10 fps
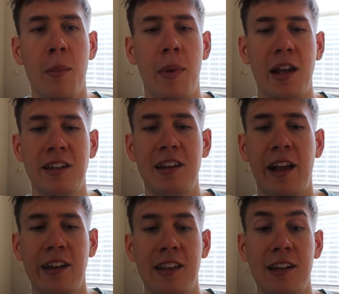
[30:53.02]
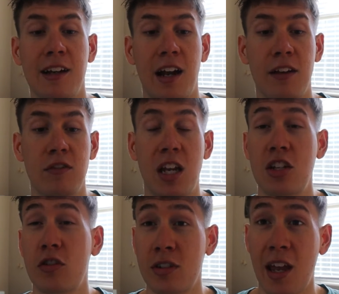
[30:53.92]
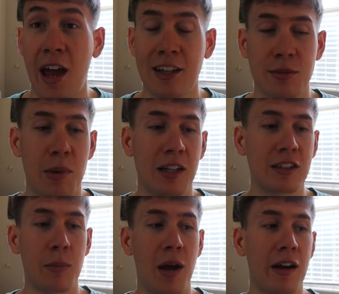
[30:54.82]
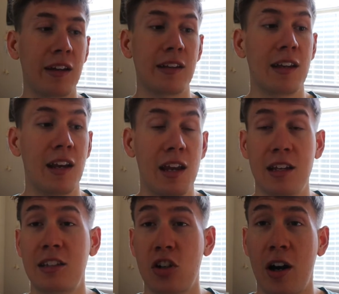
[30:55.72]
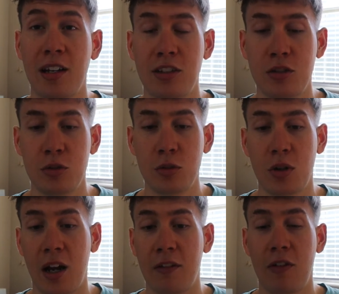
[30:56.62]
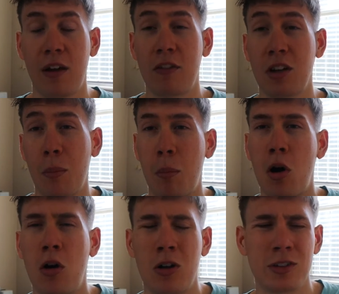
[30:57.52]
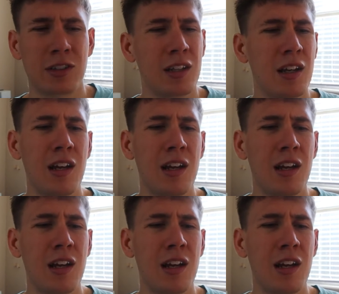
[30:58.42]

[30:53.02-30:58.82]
But I did like the kind of dangerous aspects about it, and it trying to kind of having the malls